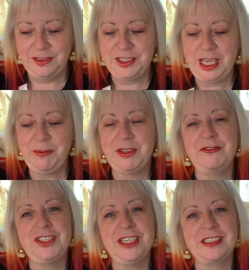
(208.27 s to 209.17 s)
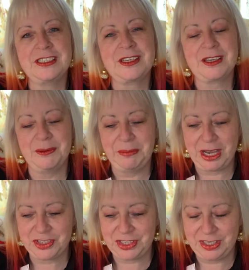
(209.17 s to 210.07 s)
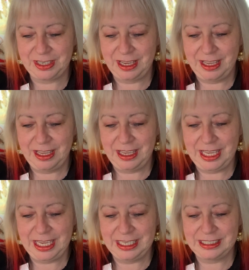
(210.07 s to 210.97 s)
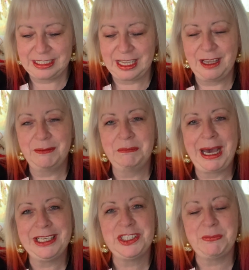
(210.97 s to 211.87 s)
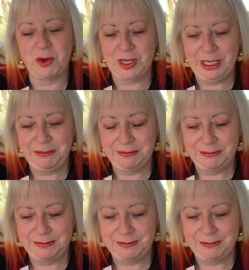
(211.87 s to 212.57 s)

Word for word: The depth of Jesus' compassion is mind boggling